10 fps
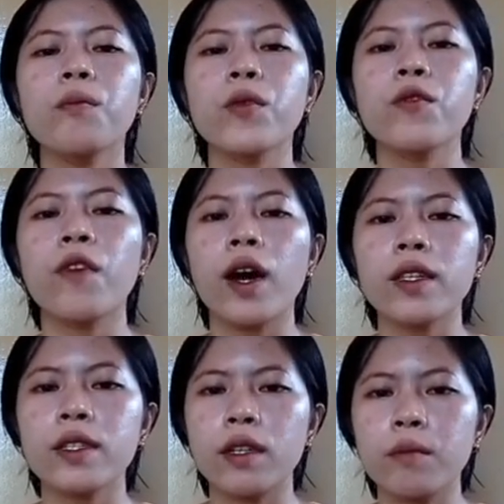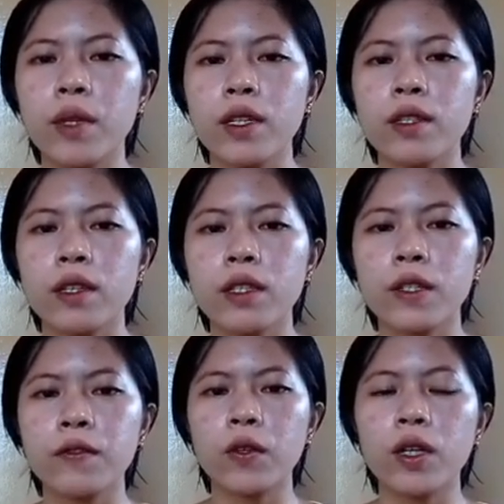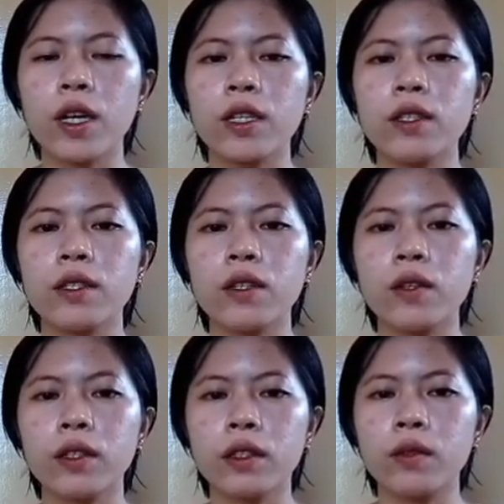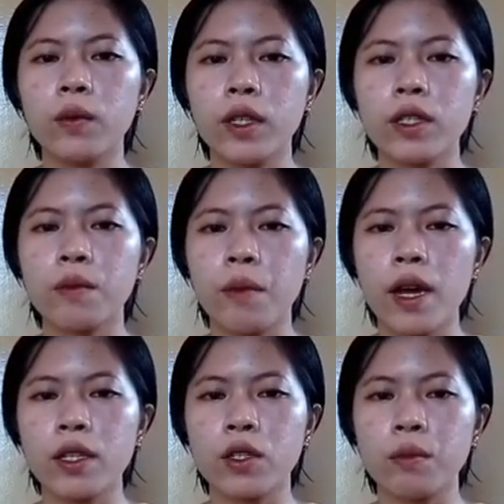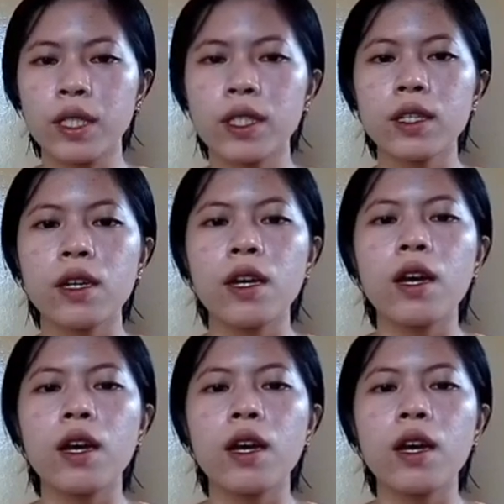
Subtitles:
provides a basis for an integrated waste management